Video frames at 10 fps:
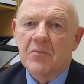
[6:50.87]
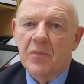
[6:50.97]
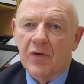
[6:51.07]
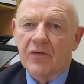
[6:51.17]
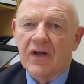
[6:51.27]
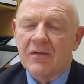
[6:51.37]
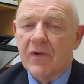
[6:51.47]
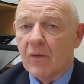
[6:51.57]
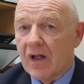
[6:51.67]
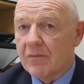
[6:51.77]
but it
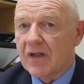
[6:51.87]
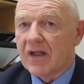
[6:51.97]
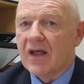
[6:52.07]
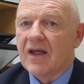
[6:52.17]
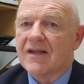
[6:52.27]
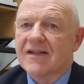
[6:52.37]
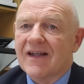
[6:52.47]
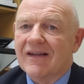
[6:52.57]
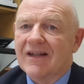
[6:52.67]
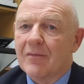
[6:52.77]
may well be the case
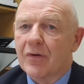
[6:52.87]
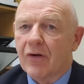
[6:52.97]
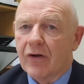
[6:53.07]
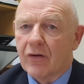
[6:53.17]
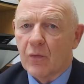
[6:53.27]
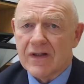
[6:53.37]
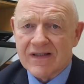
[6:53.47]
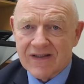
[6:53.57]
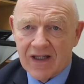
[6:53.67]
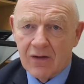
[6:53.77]
that the employer will
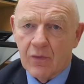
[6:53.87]
still